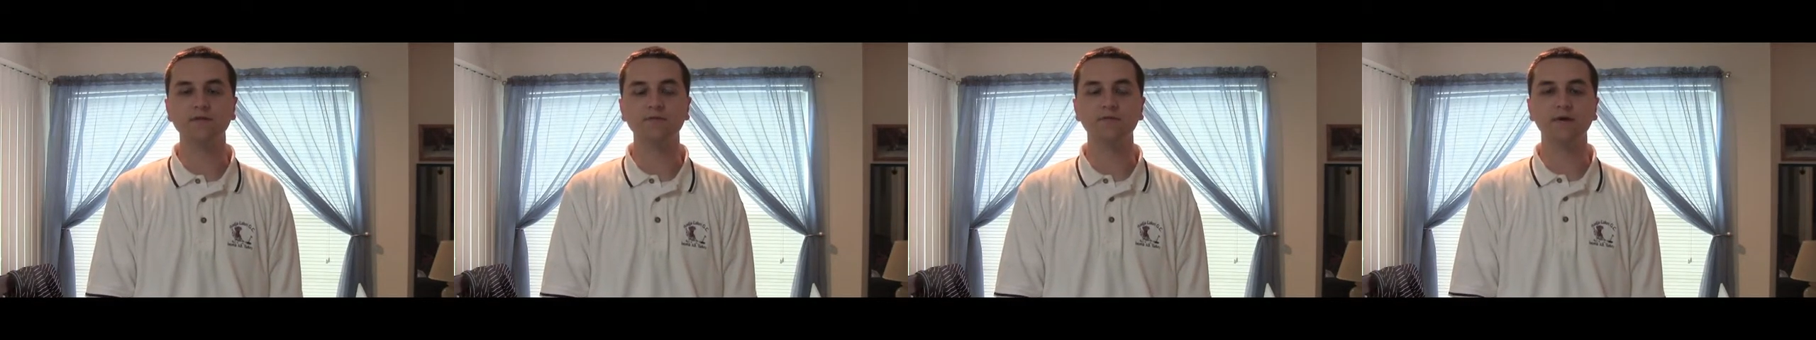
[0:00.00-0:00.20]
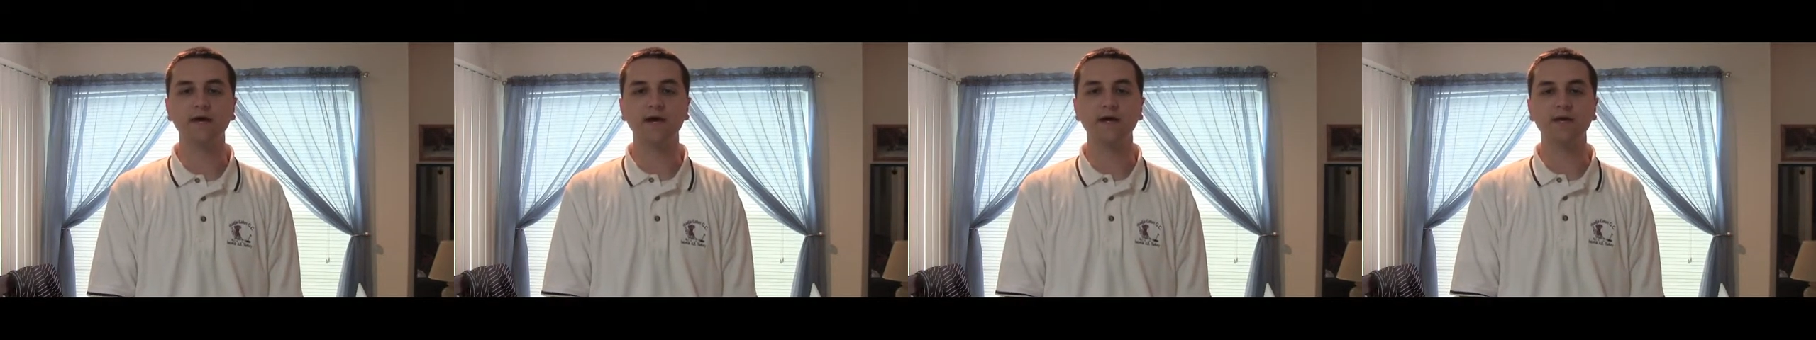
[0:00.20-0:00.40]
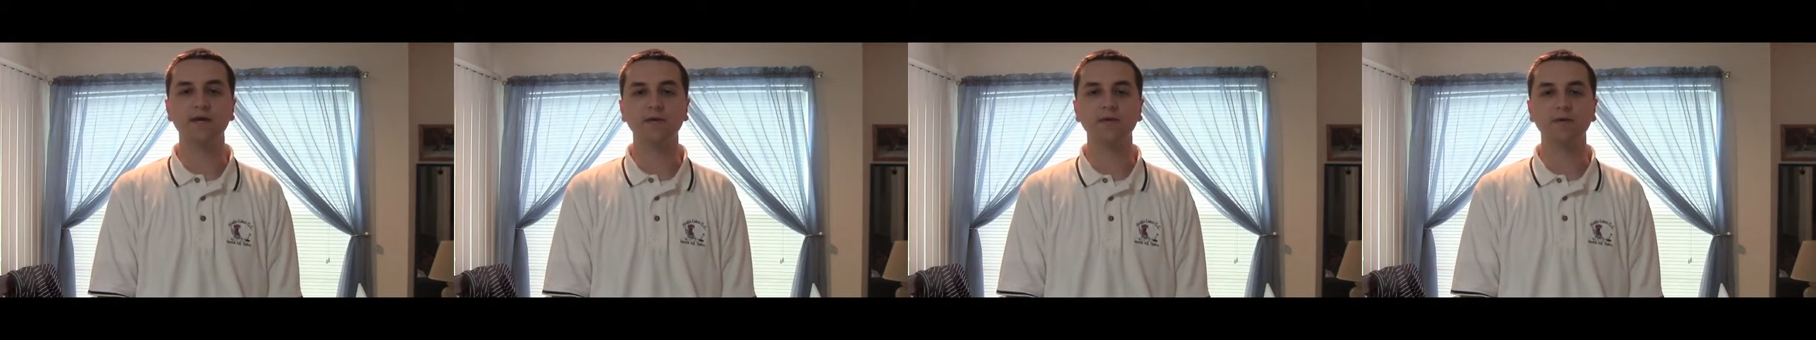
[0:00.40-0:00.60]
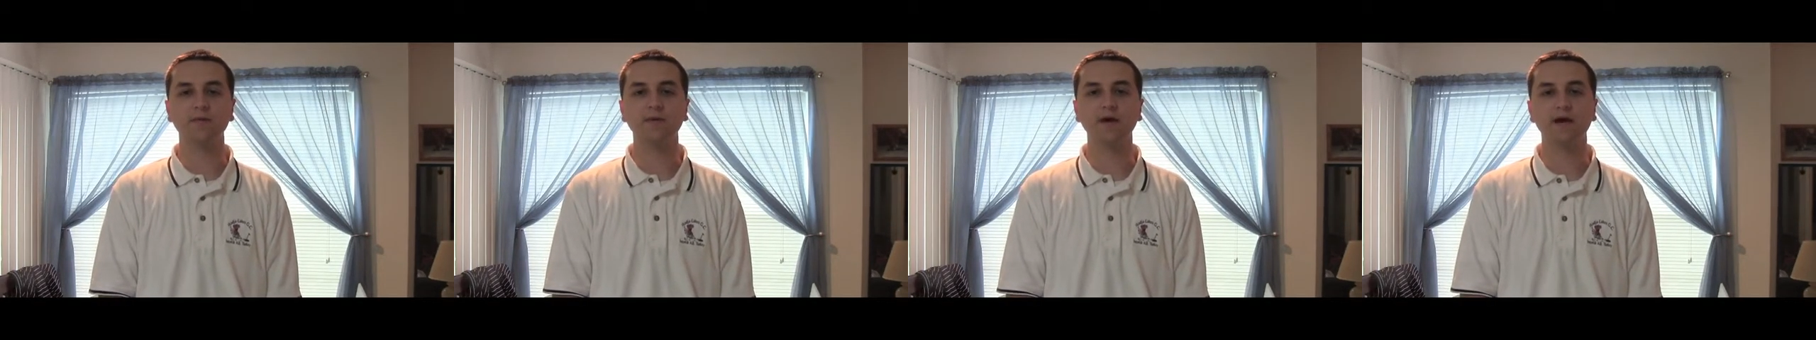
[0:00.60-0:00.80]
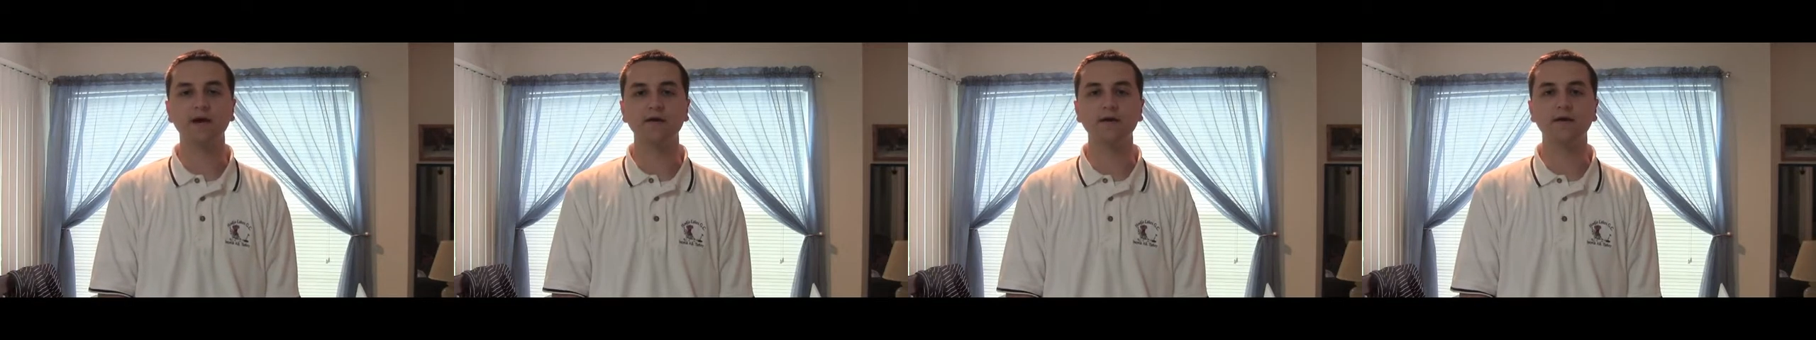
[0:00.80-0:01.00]
Academic
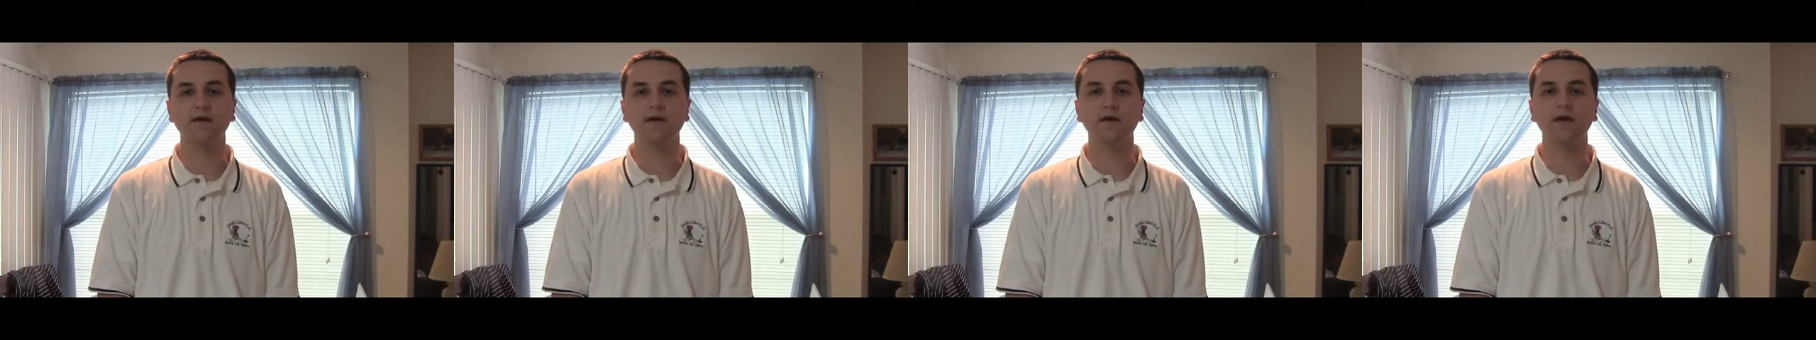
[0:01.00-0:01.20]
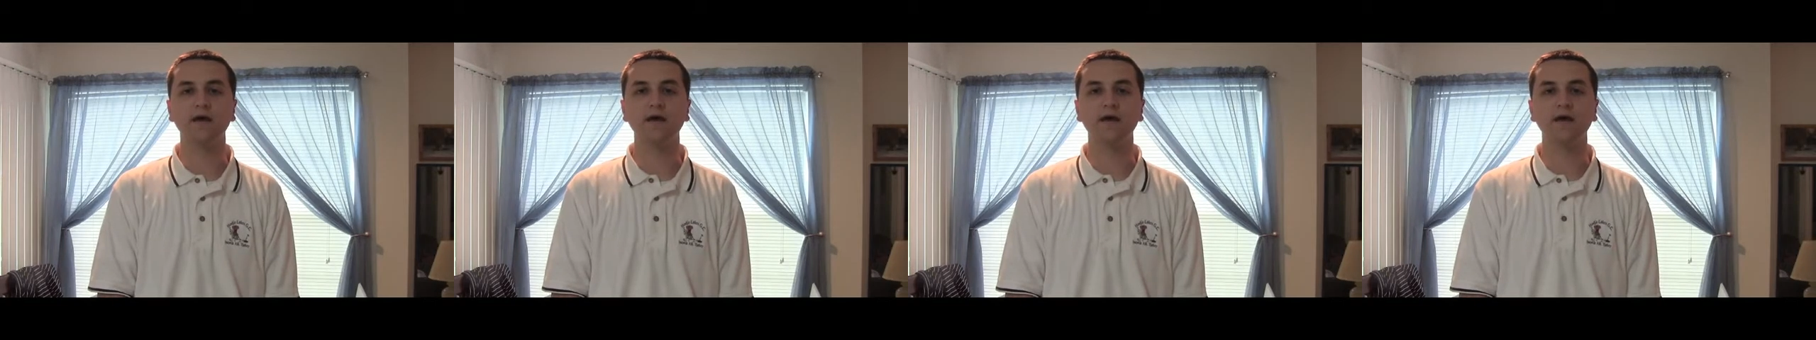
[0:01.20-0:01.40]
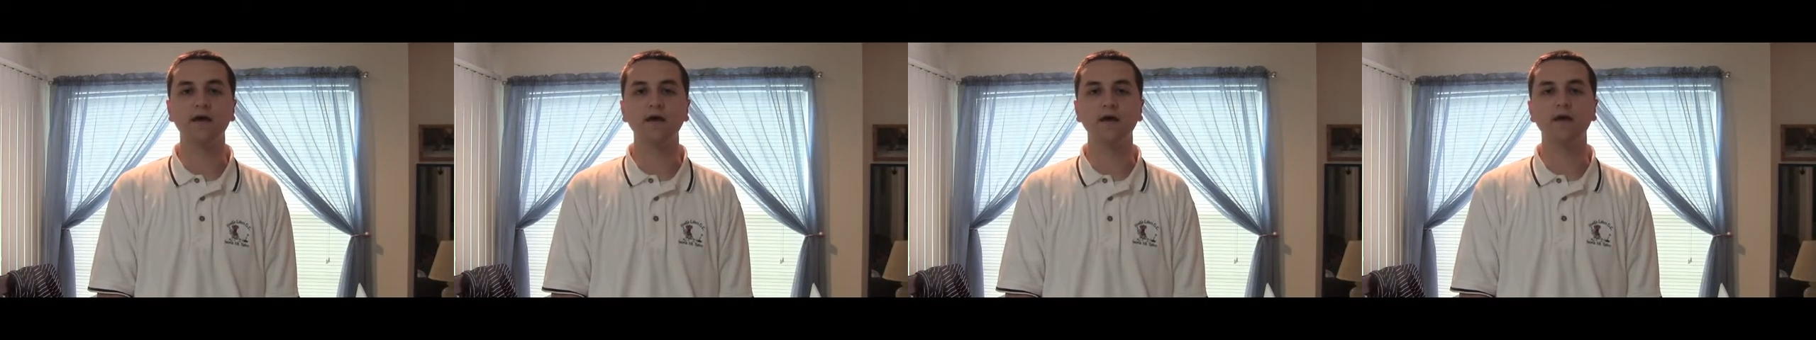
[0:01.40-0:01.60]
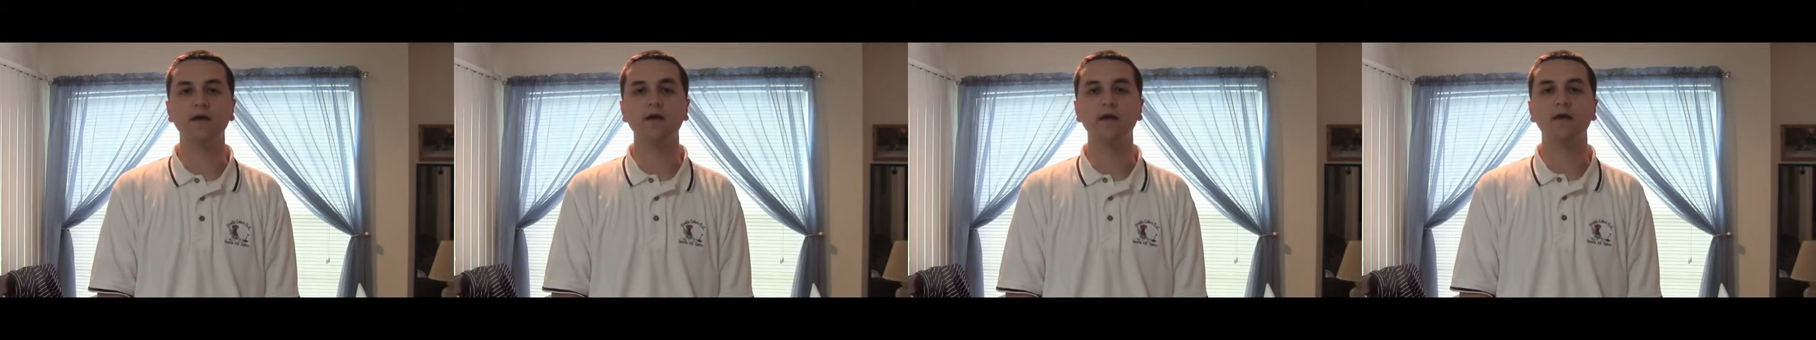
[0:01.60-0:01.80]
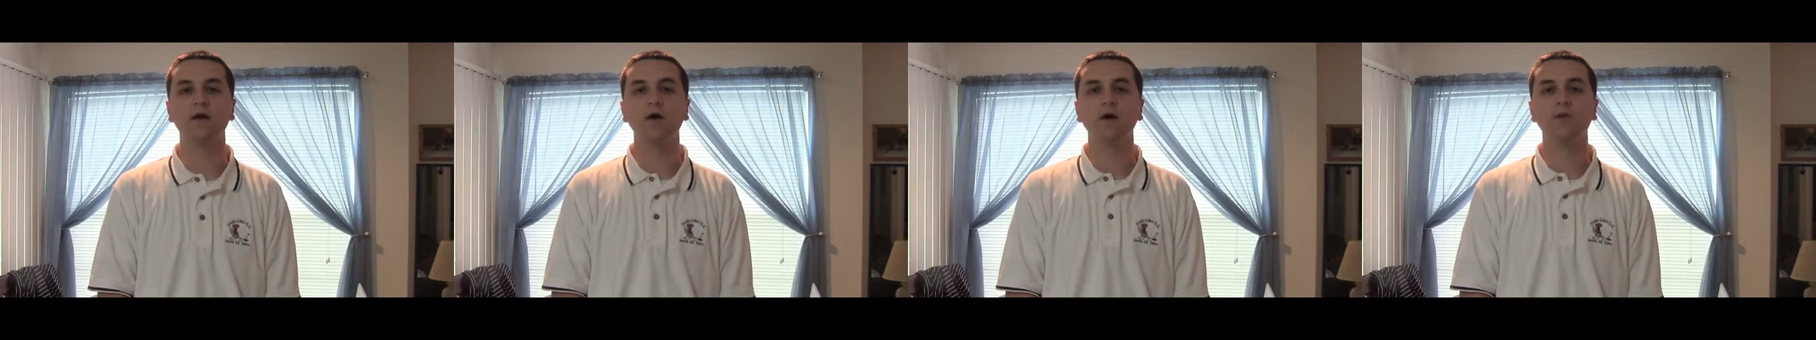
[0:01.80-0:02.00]
Magnet
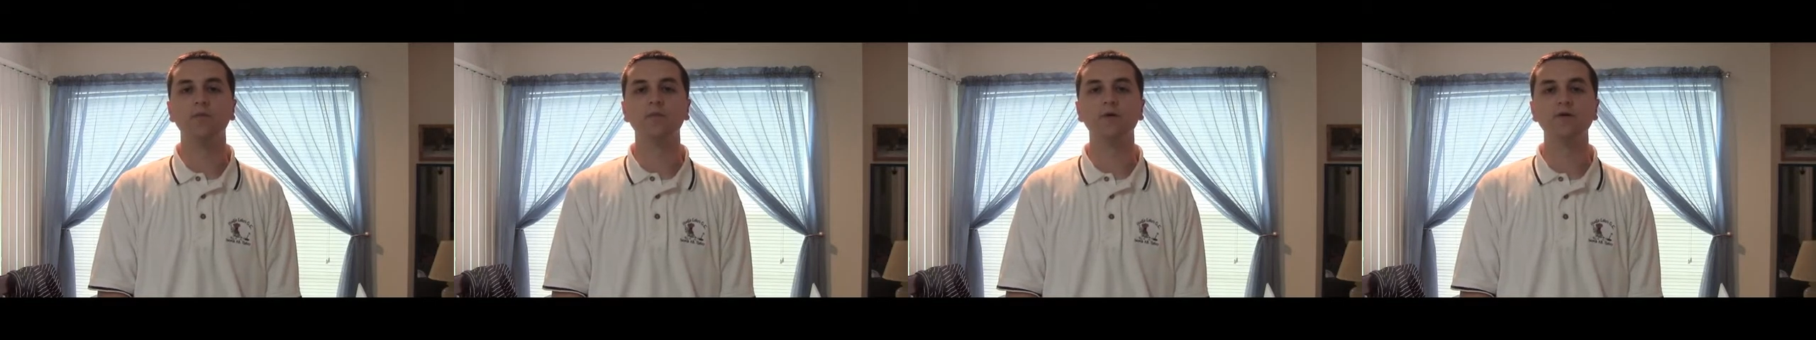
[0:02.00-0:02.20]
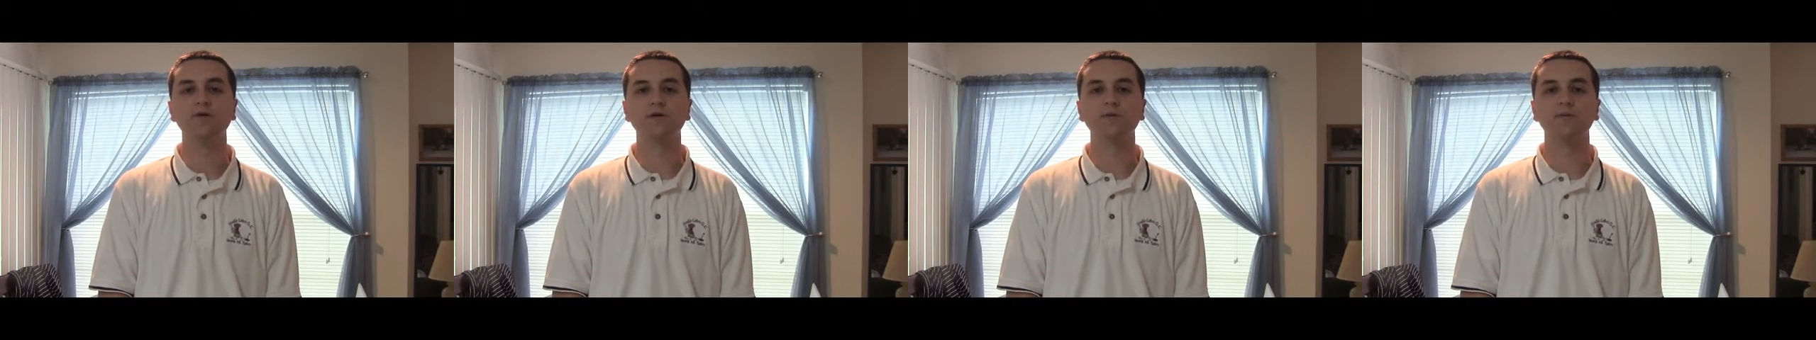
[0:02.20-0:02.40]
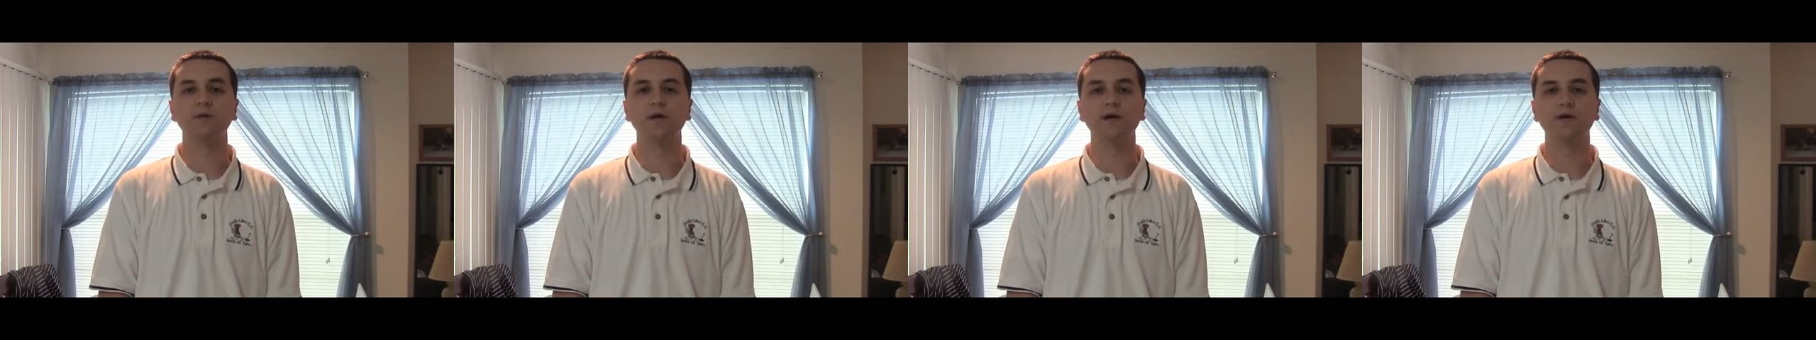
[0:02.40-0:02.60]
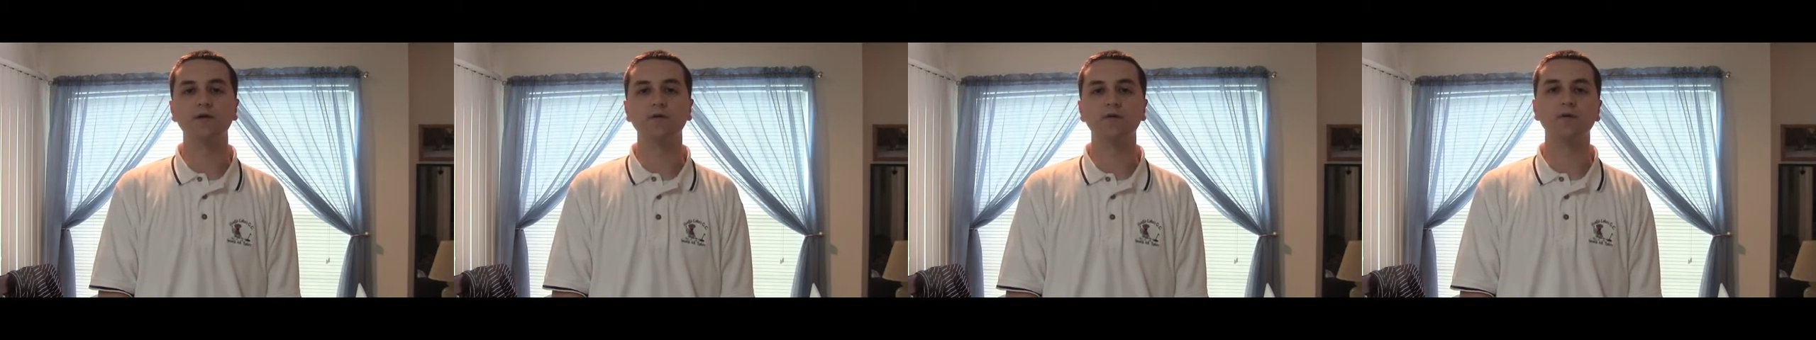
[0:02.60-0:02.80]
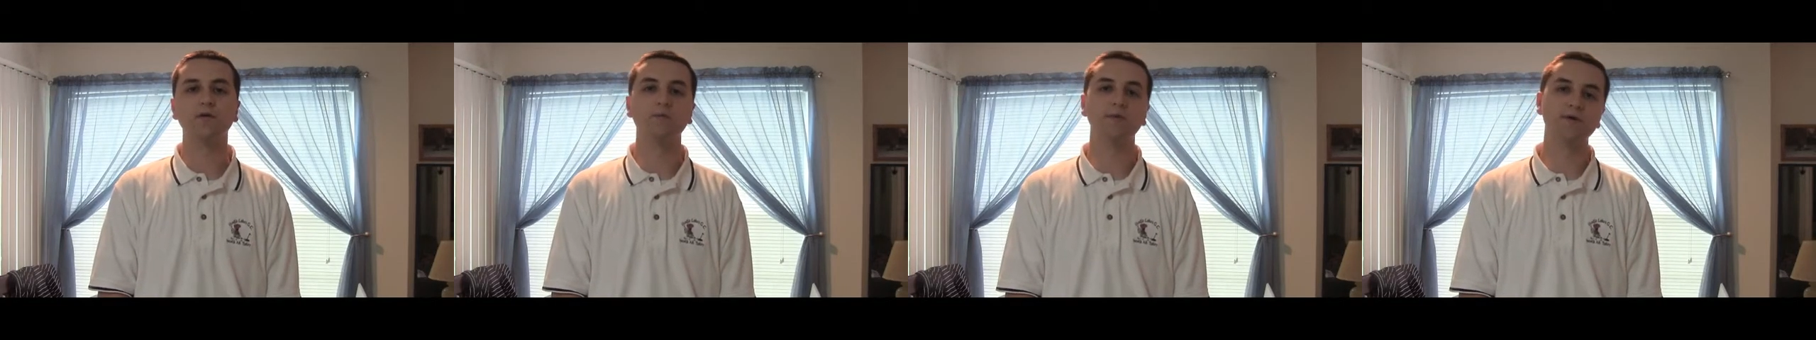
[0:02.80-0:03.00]
and Bishop England,